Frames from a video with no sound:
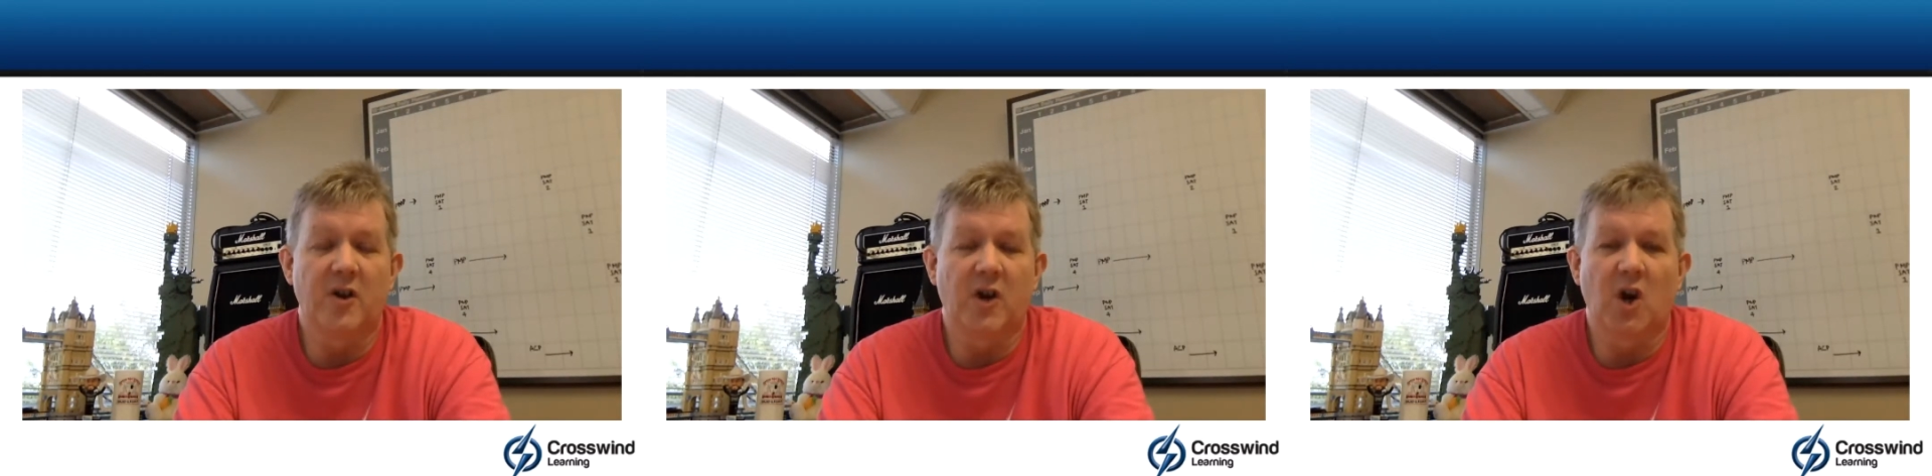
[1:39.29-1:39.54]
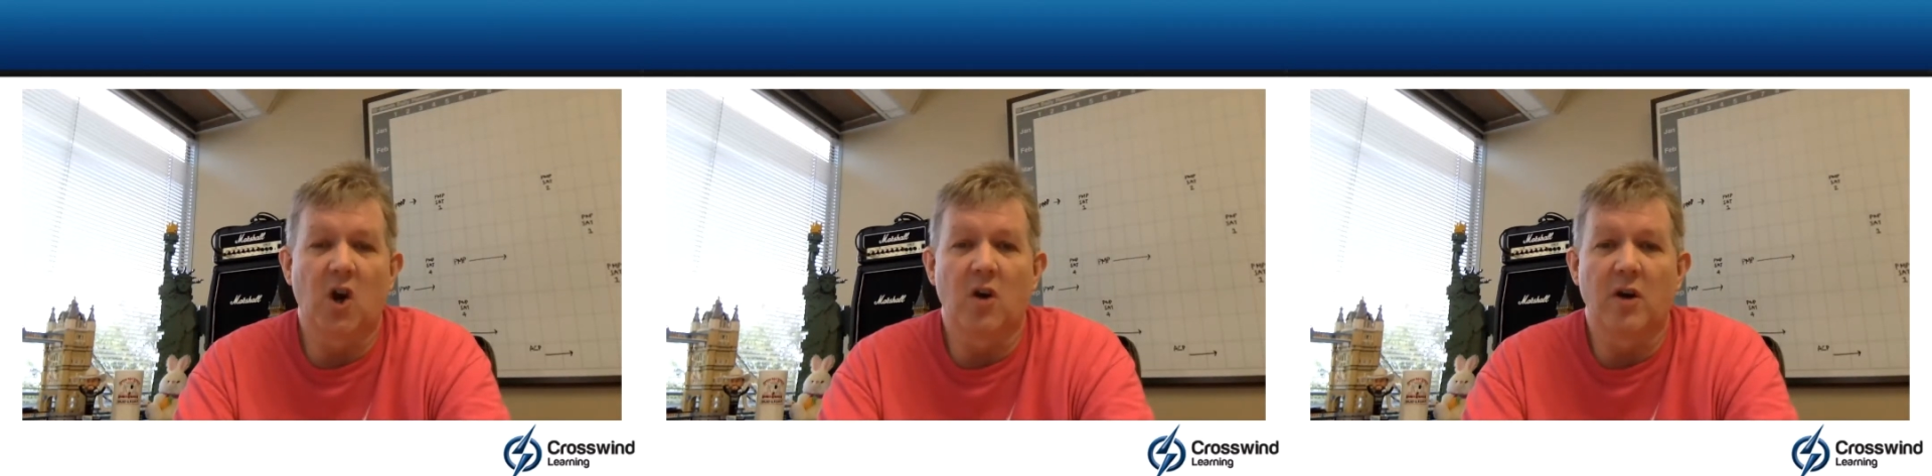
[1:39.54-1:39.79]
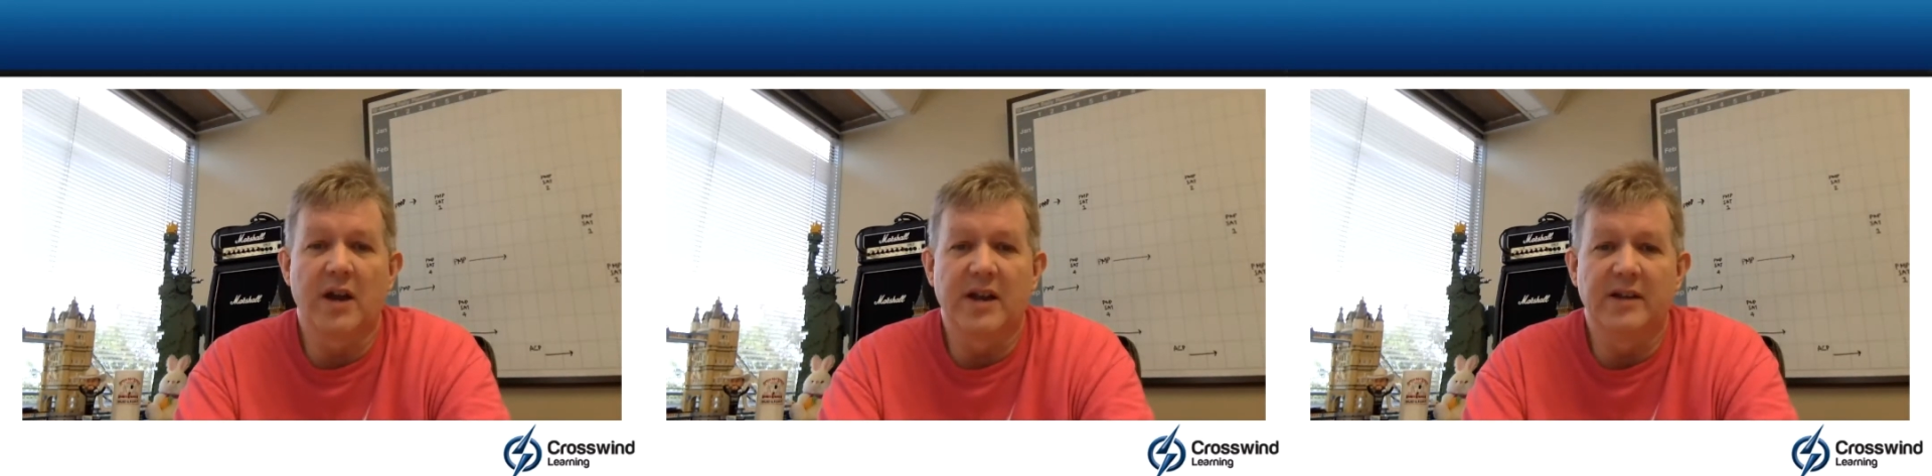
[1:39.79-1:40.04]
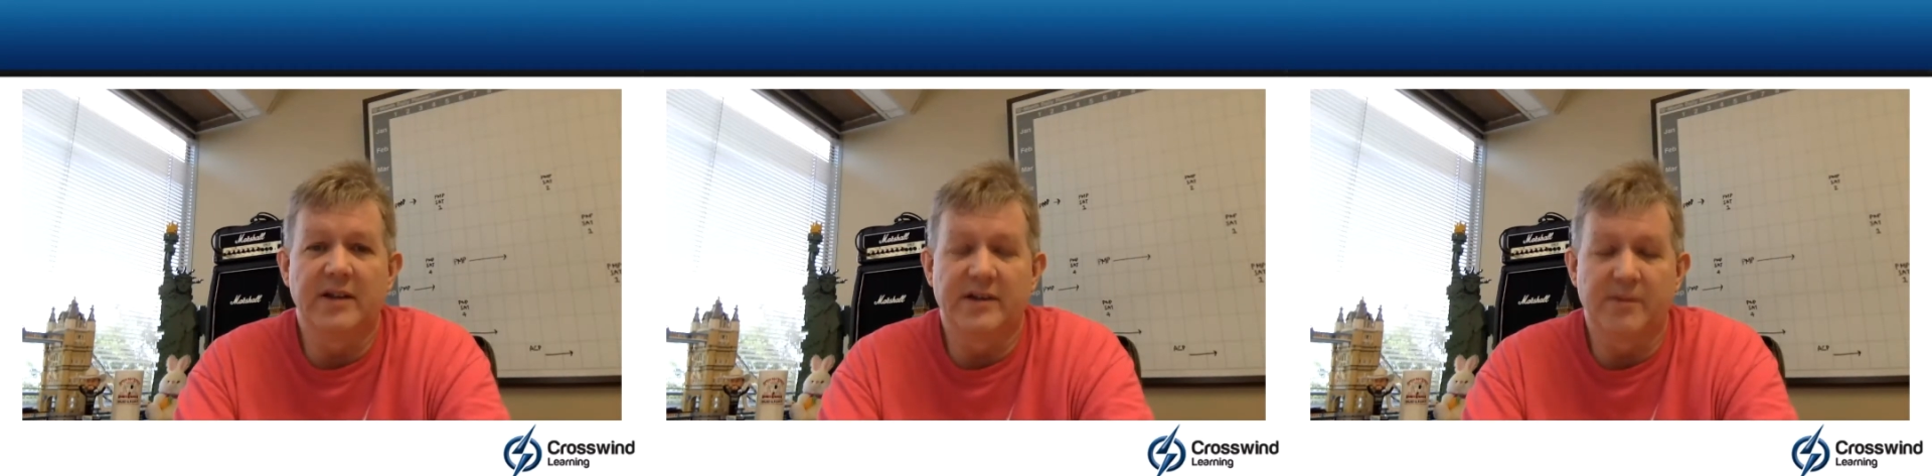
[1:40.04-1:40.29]
occur
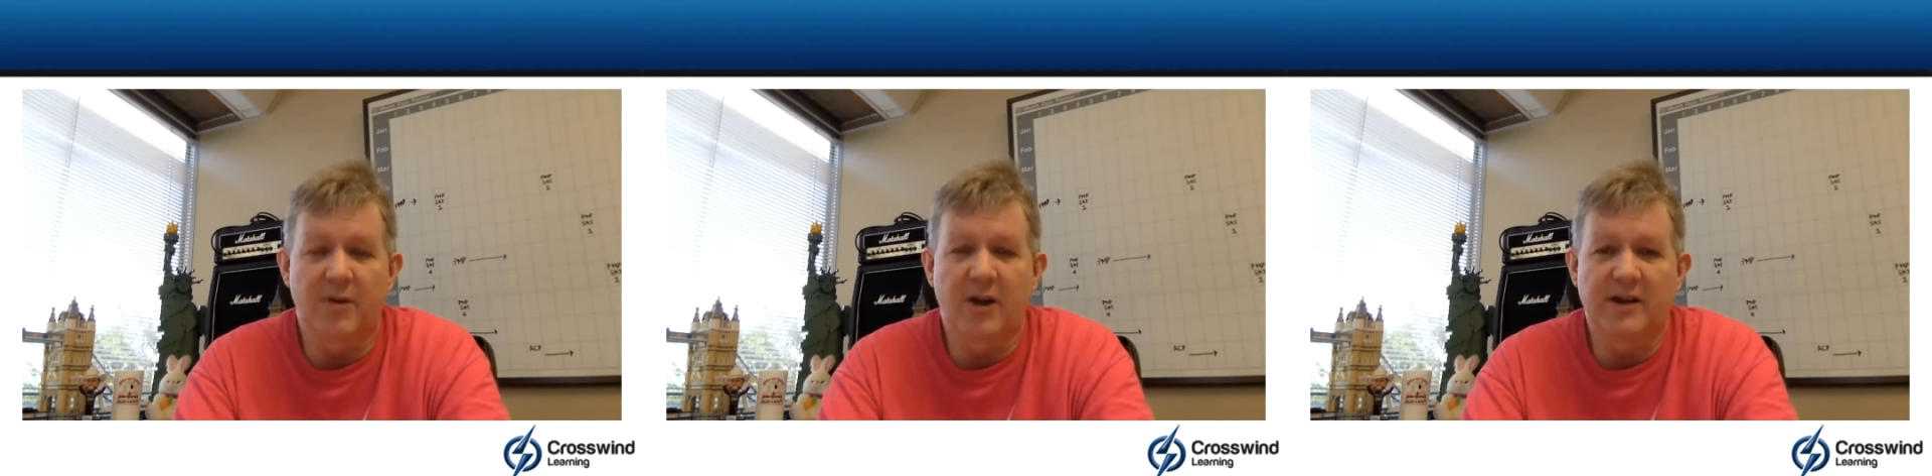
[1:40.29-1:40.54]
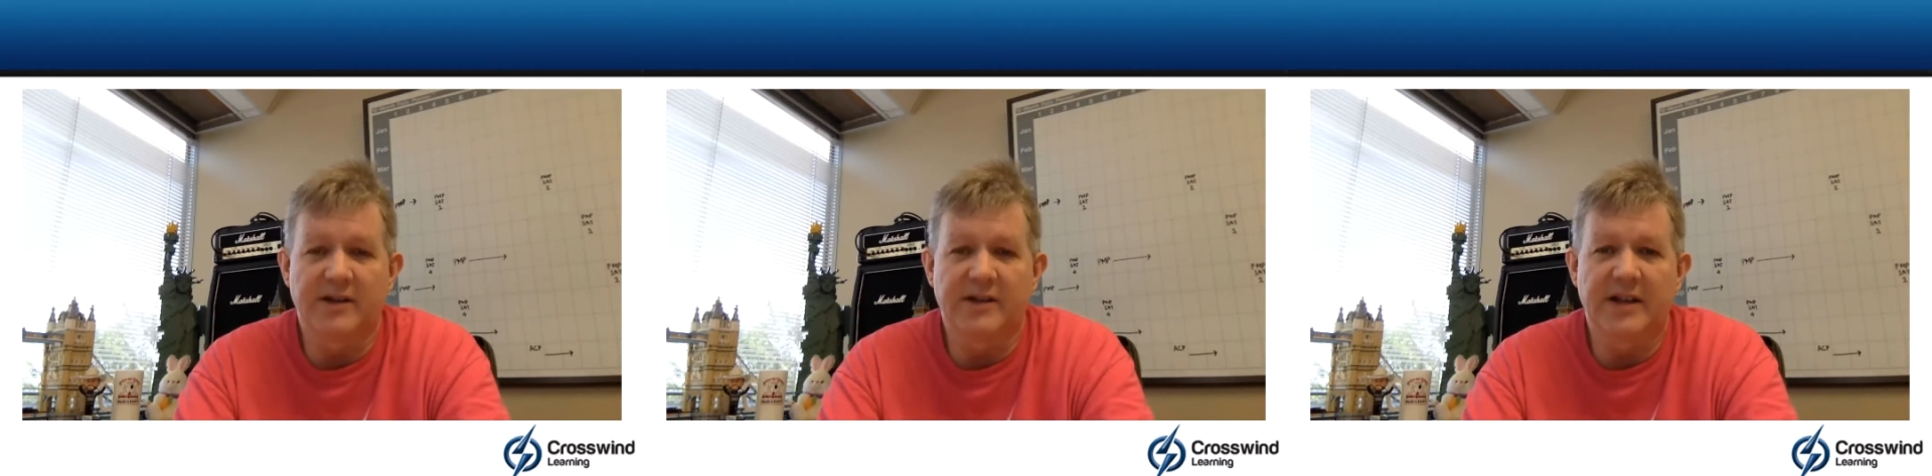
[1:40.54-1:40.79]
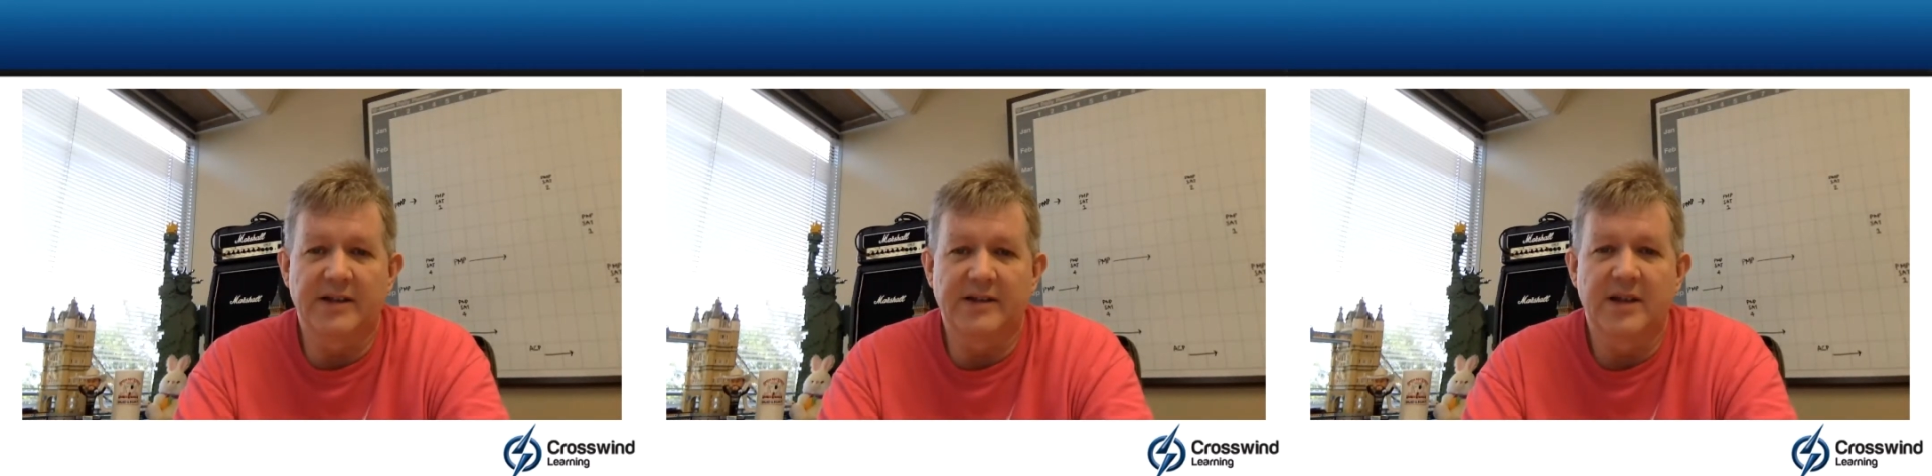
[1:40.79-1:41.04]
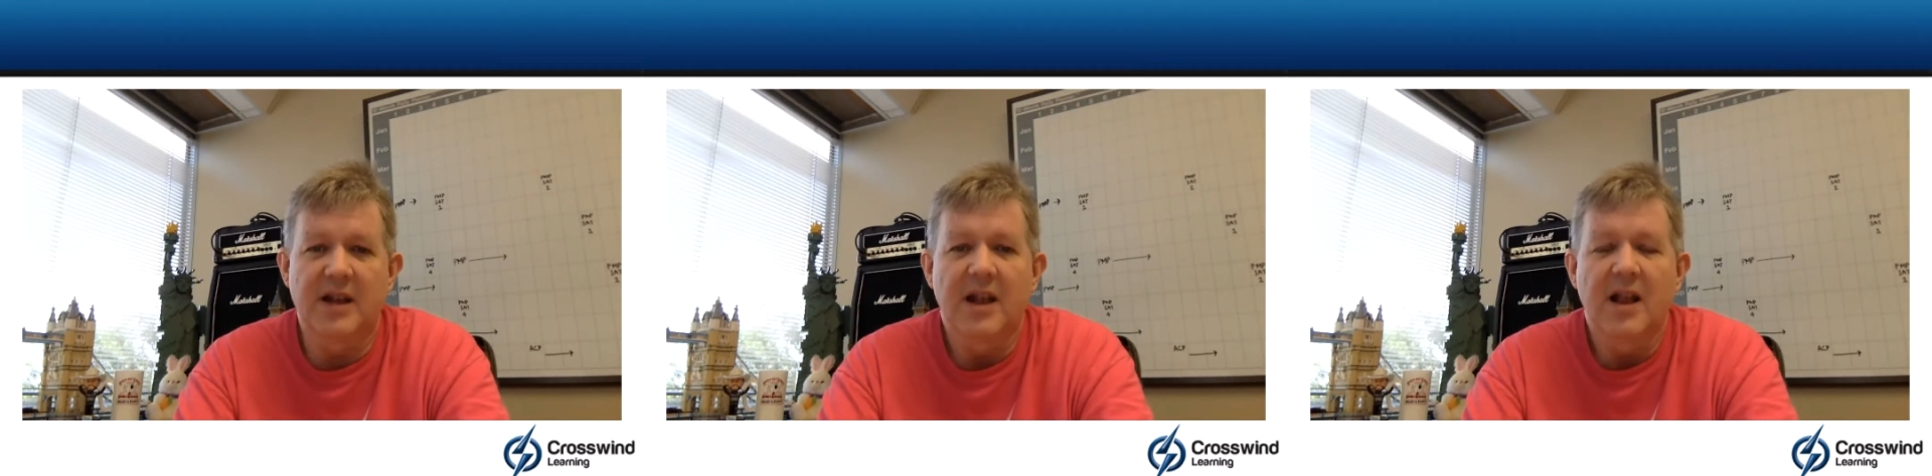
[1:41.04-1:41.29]
in this process.